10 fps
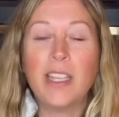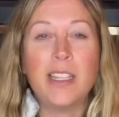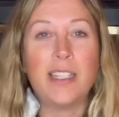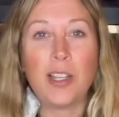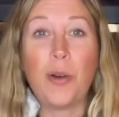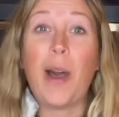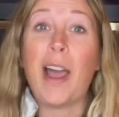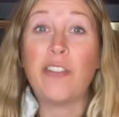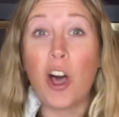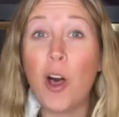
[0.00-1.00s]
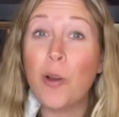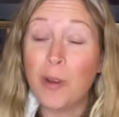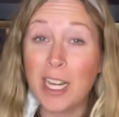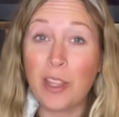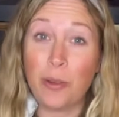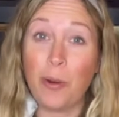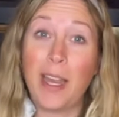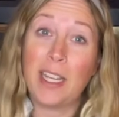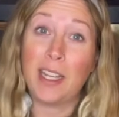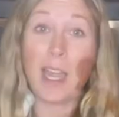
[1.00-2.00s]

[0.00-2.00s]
So I've already through hiked the